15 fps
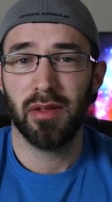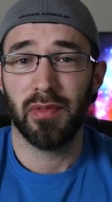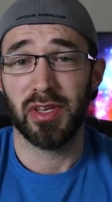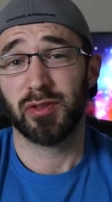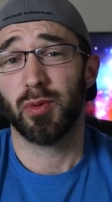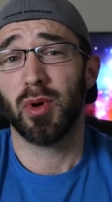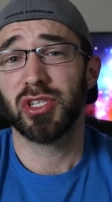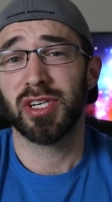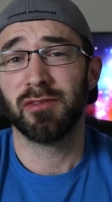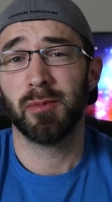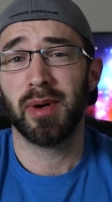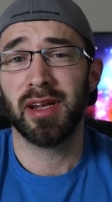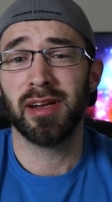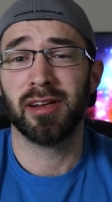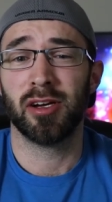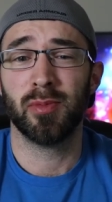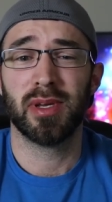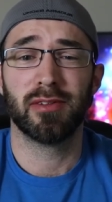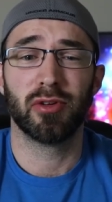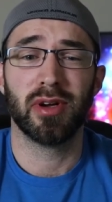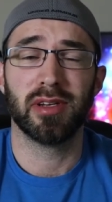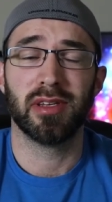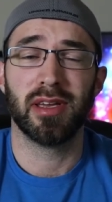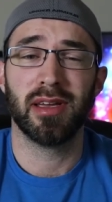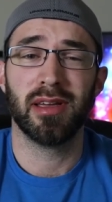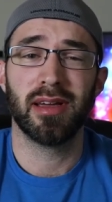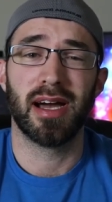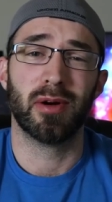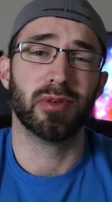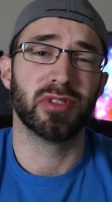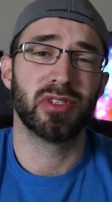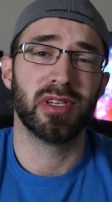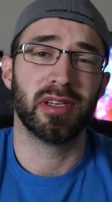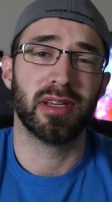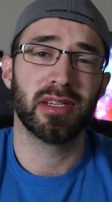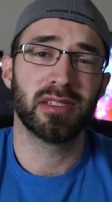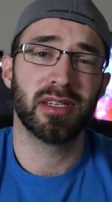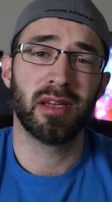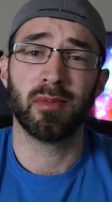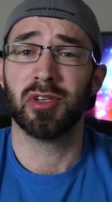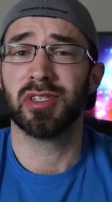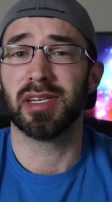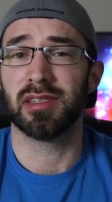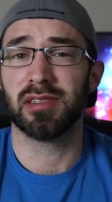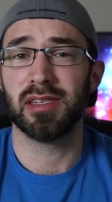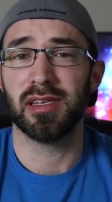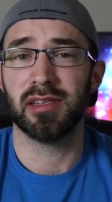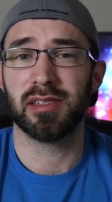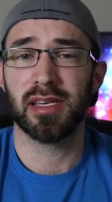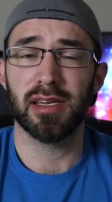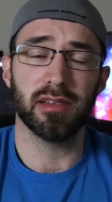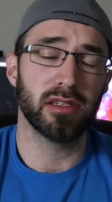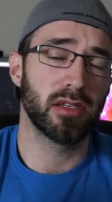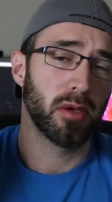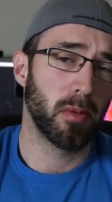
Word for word: Thanks for watching, everybody. I hope you have a great day. I will see you next time. You just get CE Tech.